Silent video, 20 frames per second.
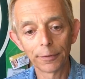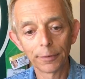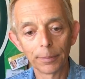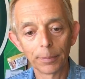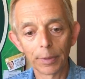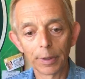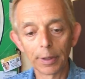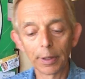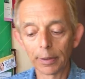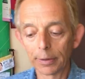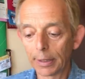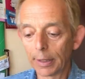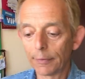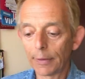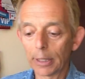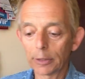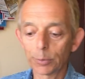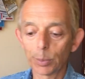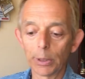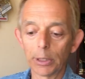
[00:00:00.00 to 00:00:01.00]
They've
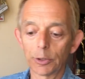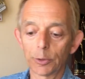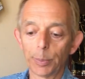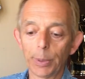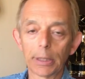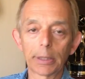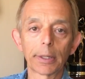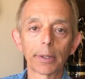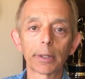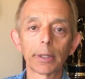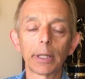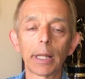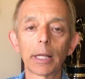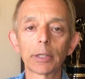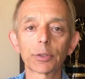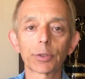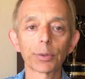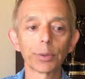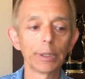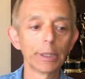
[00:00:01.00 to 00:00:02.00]
asked me to speak there the
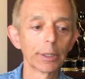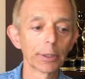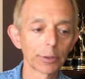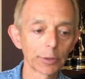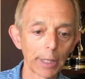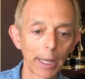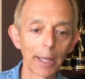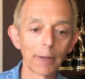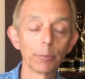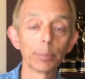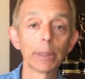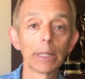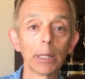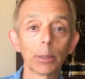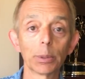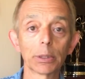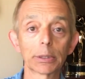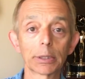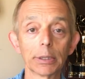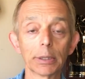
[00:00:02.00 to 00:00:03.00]
last 3 years. I haven't been
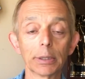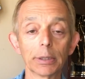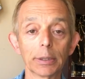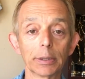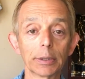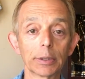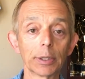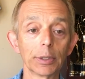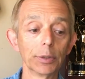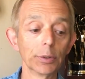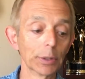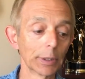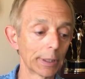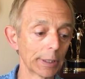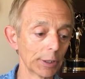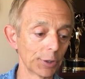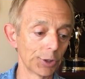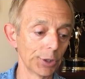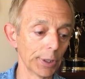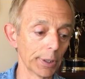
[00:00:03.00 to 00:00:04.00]
able to do it
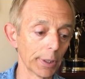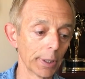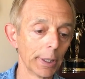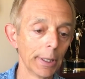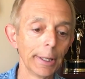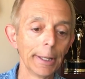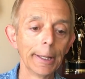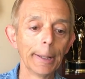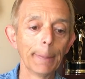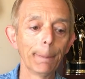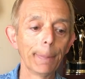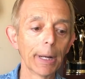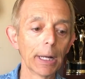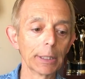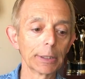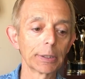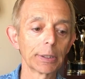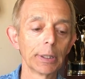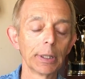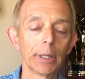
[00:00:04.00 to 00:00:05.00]
this year.
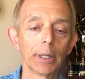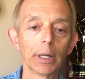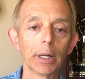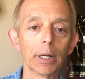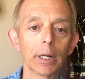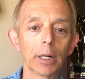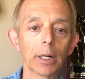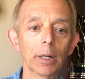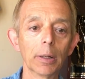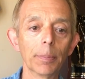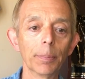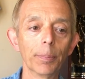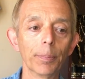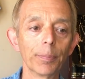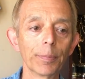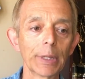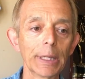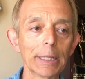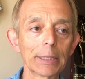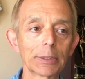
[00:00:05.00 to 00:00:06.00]
But
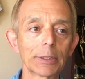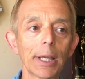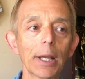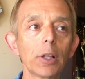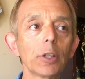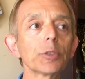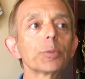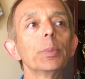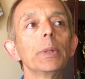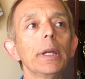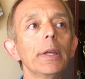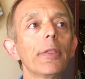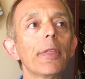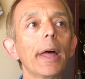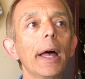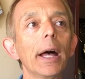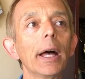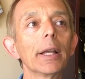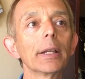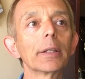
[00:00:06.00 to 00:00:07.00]
it tells me
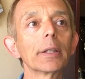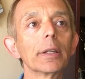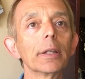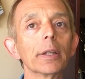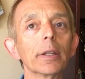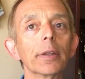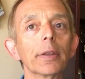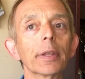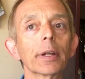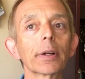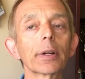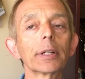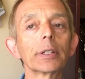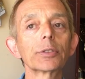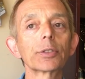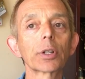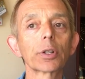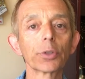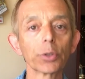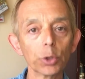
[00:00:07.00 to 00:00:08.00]
that there is
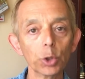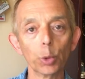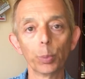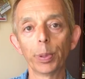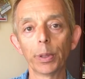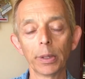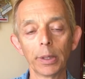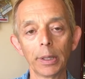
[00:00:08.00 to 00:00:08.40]
a group